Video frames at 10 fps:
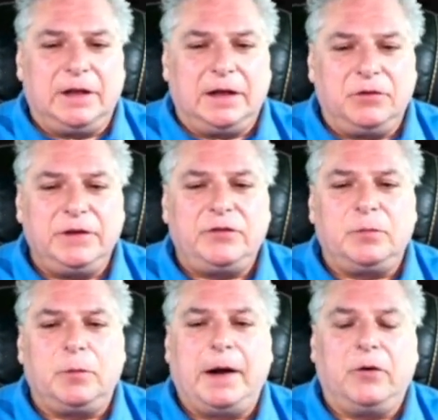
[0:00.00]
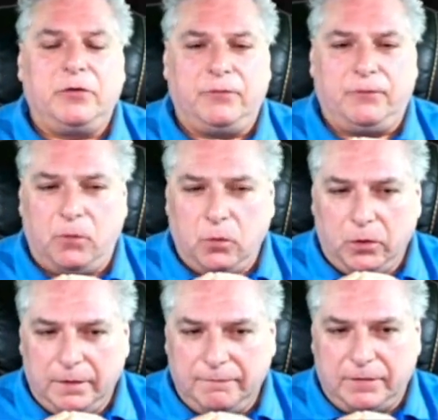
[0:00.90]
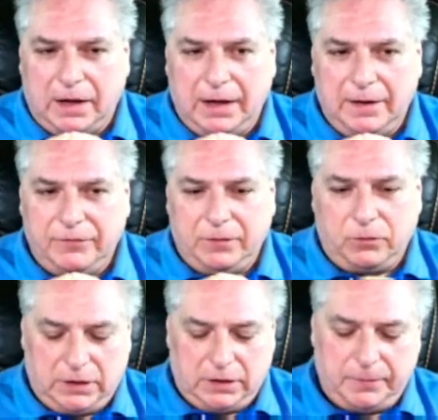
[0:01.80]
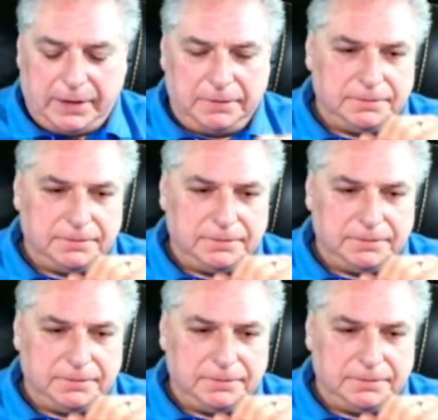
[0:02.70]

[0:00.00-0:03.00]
really Superpowers 4 and 5 that we'll talk about.